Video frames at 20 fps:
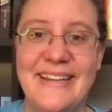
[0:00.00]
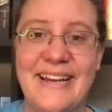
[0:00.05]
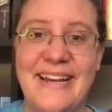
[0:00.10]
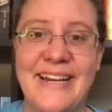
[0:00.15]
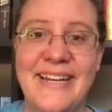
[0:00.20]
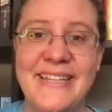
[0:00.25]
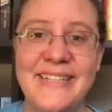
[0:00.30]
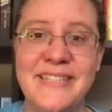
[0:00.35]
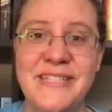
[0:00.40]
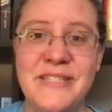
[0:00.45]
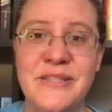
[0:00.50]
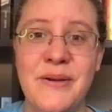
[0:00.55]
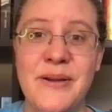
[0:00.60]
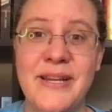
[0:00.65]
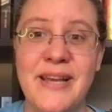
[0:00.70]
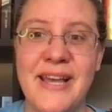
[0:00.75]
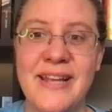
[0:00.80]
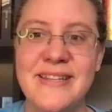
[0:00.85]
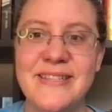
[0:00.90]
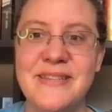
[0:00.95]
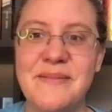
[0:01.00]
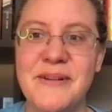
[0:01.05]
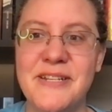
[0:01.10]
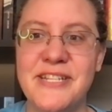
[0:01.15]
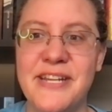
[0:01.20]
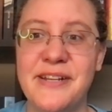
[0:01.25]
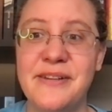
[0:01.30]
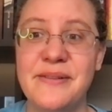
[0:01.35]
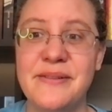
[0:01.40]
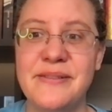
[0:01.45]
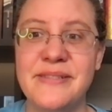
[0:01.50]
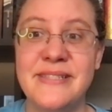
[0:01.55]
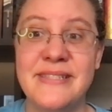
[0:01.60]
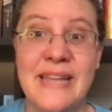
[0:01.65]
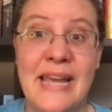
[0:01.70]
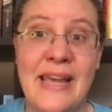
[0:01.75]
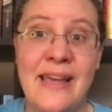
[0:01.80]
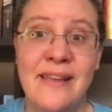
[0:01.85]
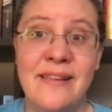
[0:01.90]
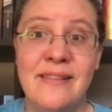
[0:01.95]
And so I kind of see my channel
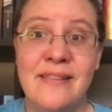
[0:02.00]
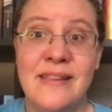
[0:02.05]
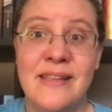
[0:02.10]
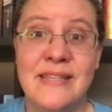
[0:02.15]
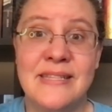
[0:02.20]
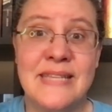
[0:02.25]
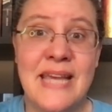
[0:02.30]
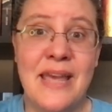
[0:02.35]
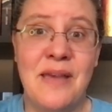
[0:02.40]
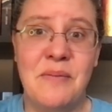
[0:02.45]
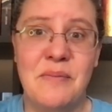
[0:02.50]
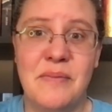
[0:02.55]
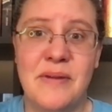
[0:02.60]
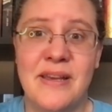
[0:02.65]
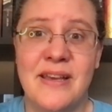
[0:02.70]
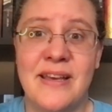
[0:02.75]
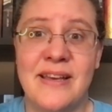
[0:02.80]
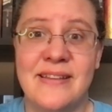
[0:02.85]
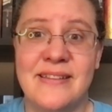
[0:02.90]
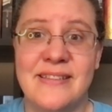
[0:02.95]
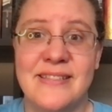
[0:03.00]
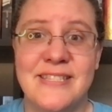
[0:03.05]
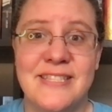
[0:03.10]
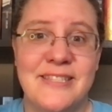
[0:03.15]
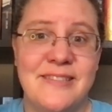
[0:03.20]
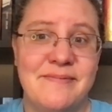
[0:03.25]
staying the same because